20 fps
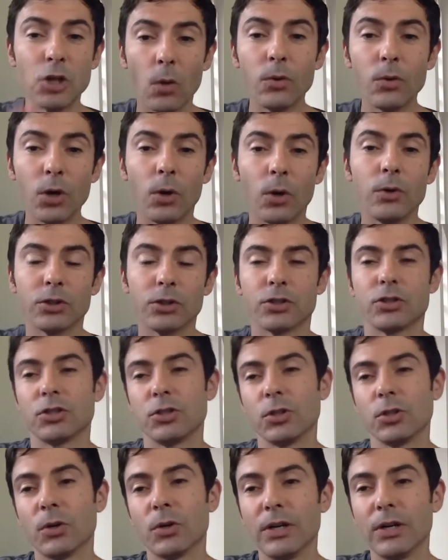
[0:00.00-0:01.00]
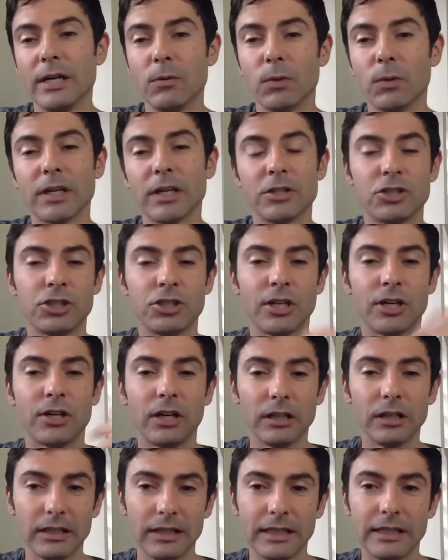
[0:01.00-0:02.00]
don't know your story, we're going to share
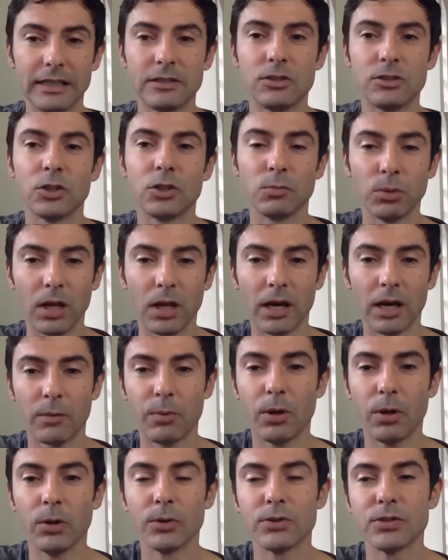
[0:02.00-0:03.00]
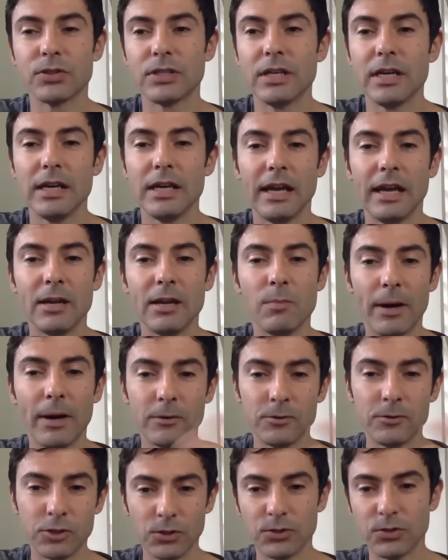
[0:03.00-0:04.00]
a link to your blog post and
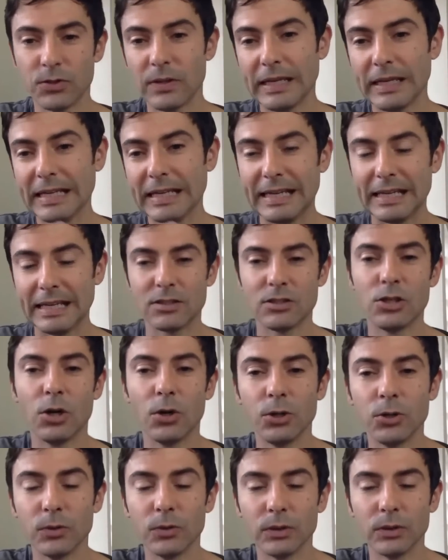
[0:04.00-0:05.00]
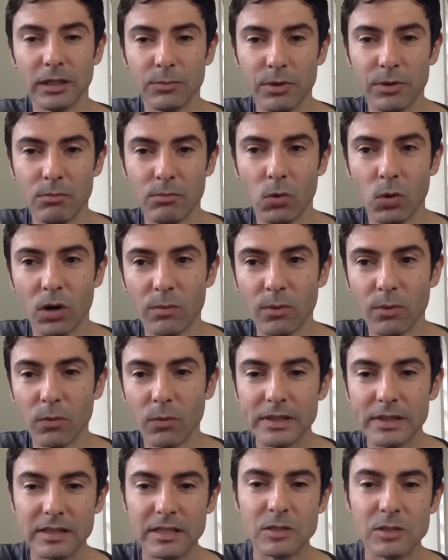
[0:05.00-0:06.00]
about you so they can get to know you a little bit more. But
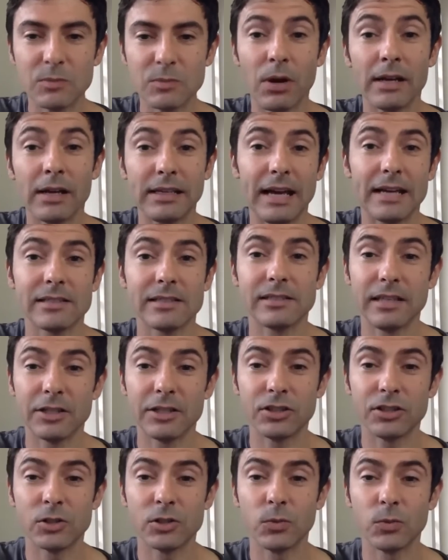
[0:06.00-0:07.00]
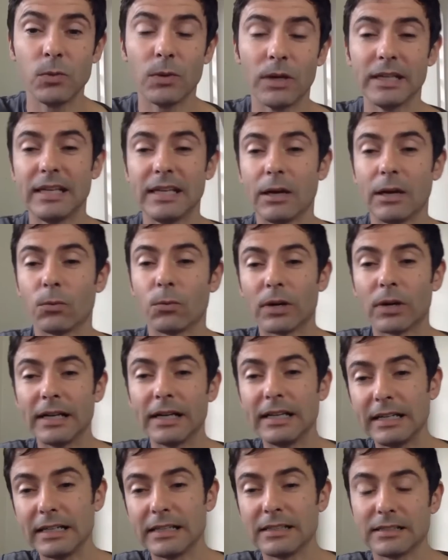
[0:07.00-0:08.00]
with these podcast sessions, we want to get
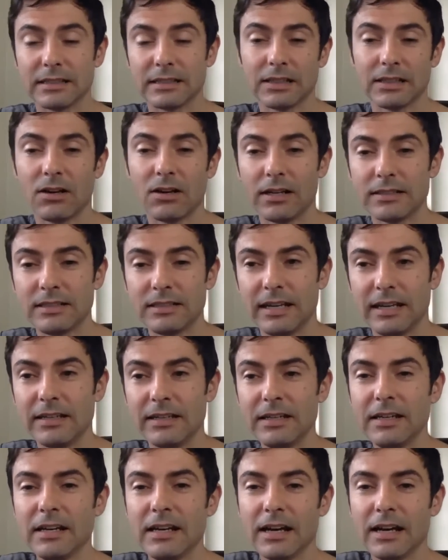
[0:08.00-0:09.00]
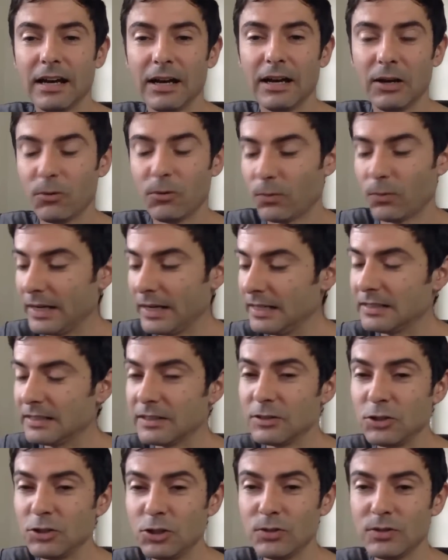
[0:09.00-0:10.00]
right into the content, right into
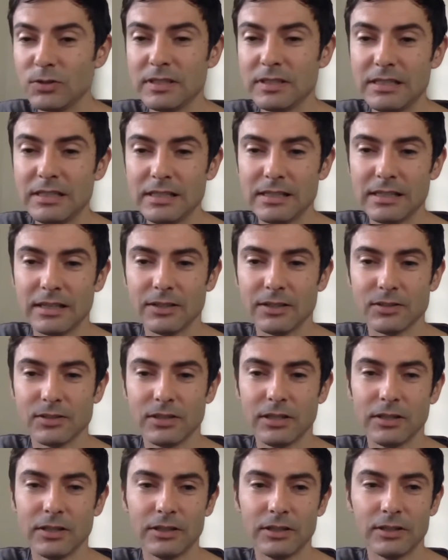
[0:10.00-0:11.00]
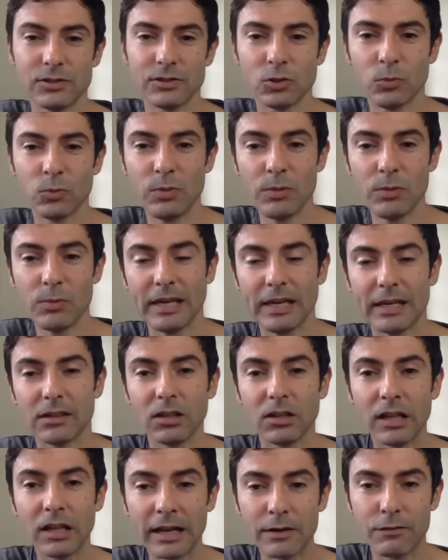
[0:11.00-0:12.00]
the juicy details here, so people get a
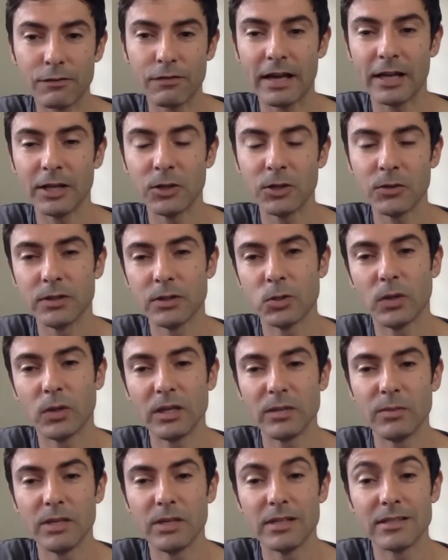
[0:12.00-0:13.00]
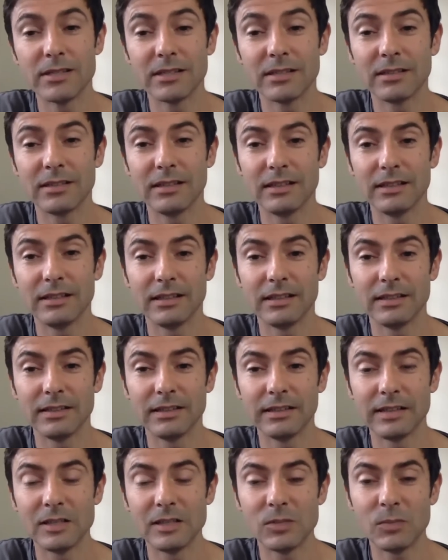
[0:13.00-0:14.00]
lot of value in the 20 minutes that
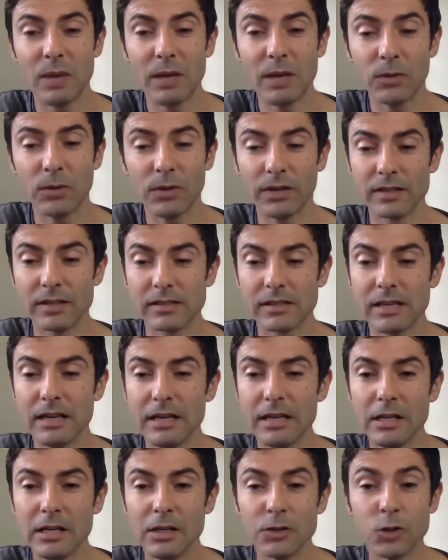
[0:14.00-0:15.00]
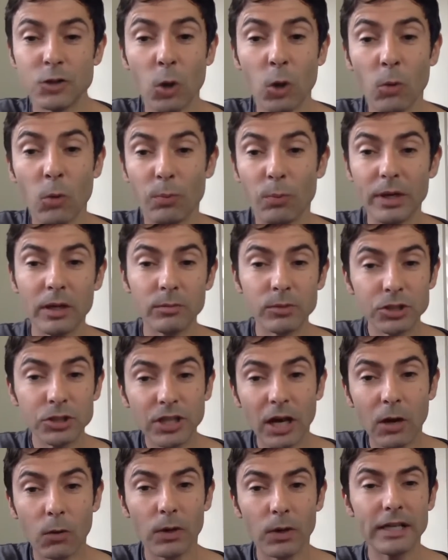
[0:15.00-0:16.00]
they spend with us. So Bill,
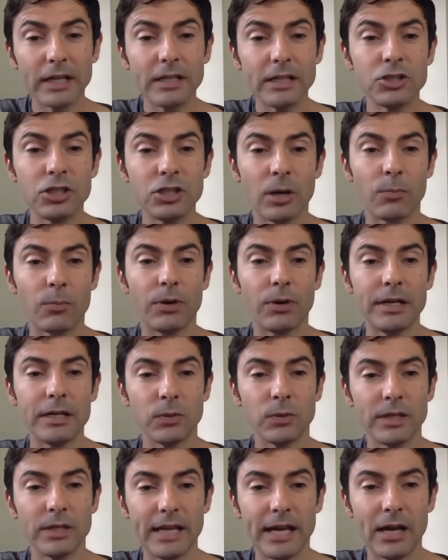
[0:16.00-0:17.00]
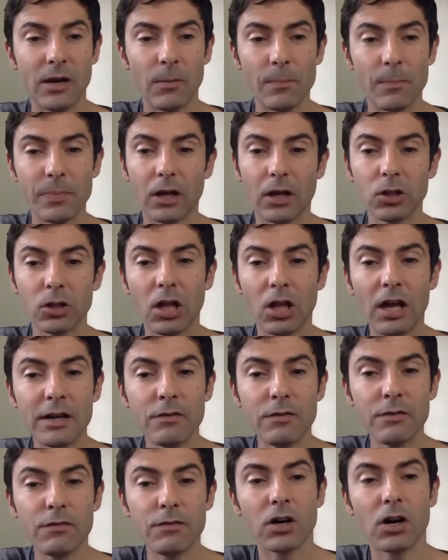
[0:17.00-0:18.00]
Michelle, we're going to jump right into it. Now, a lot
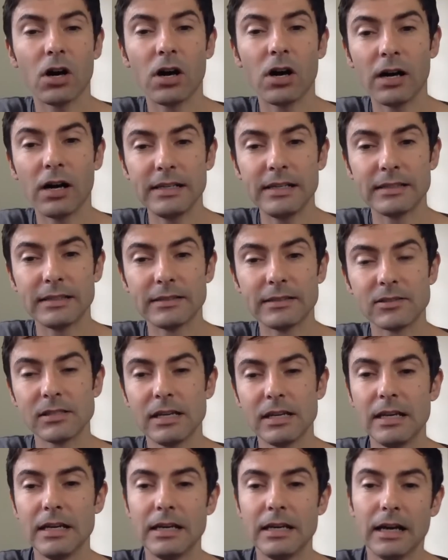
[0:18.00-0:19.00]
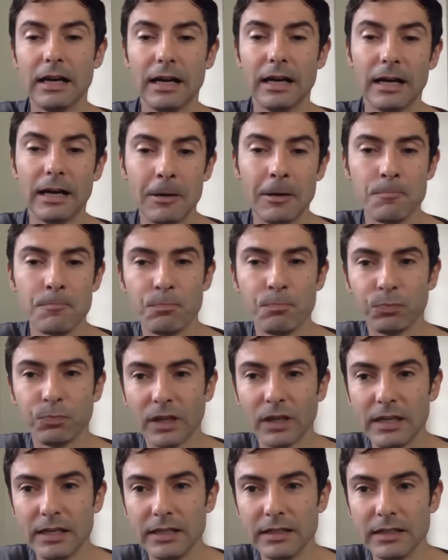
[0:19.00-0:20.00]
of our audience
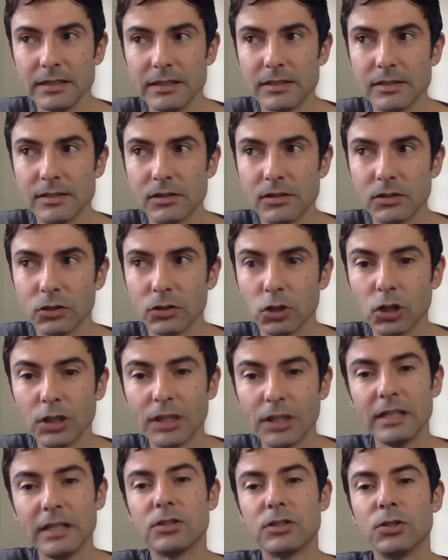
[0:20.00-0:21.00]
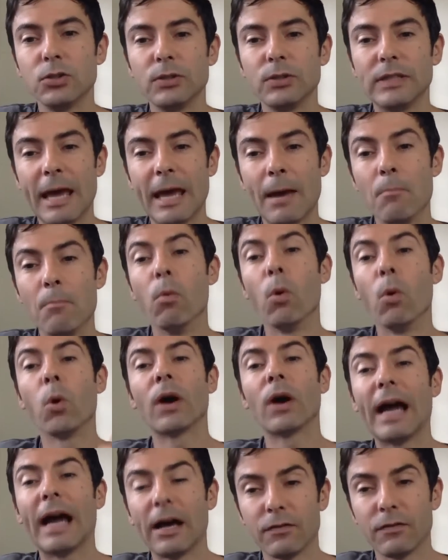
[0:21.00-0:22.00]
is looking to get
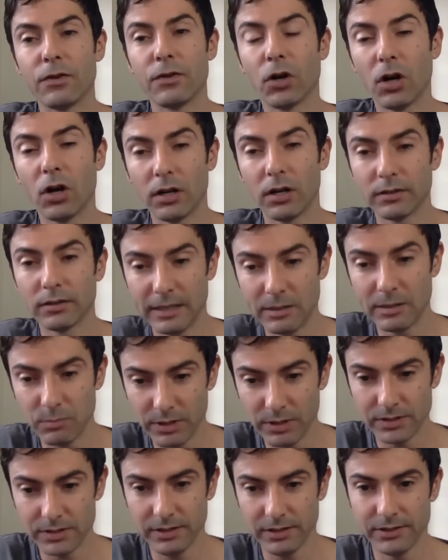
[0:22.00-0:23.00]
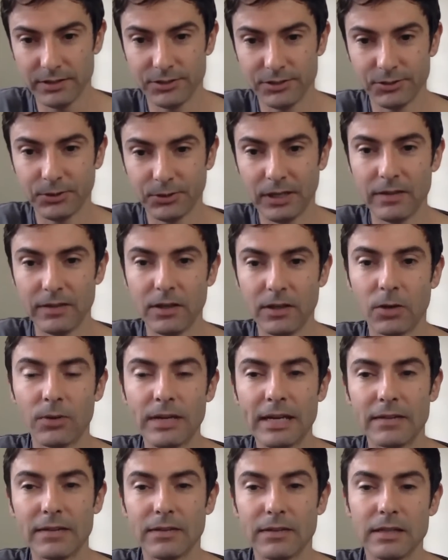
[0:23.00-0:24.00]
more out of their online business. Okay,
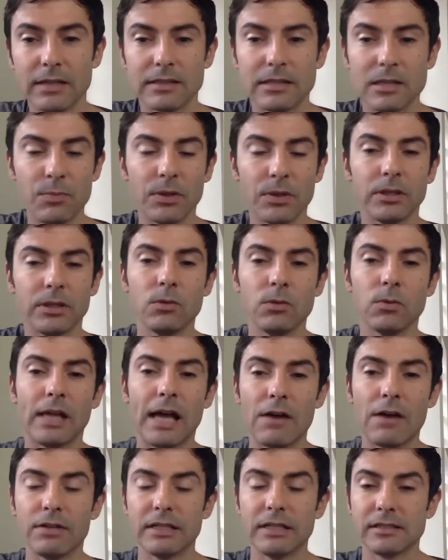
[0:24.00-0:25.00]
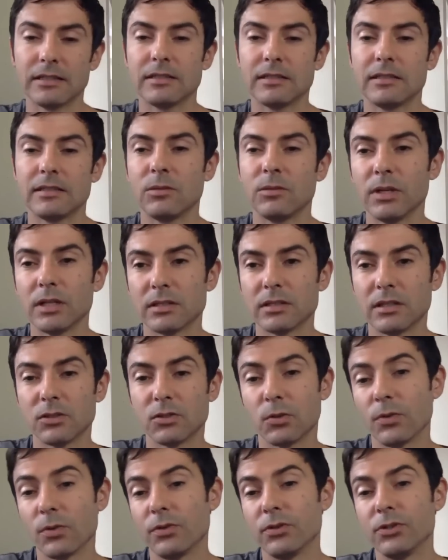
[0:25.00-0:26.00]
they typically will have an existing
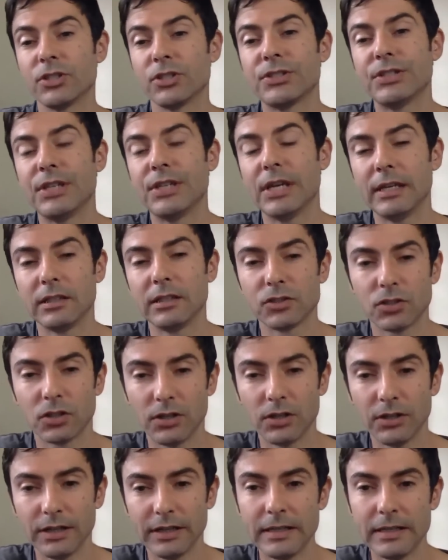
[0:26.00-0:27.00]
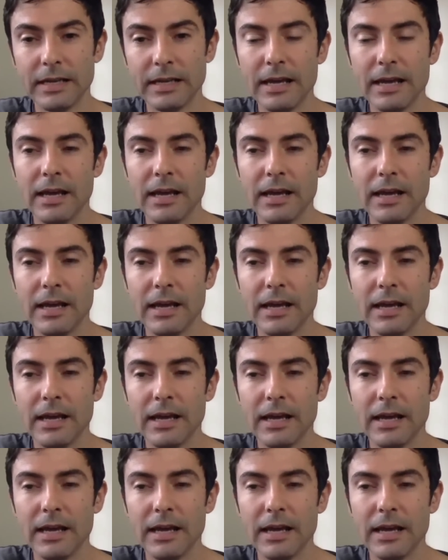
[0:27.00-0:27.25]
business or they're just getting started.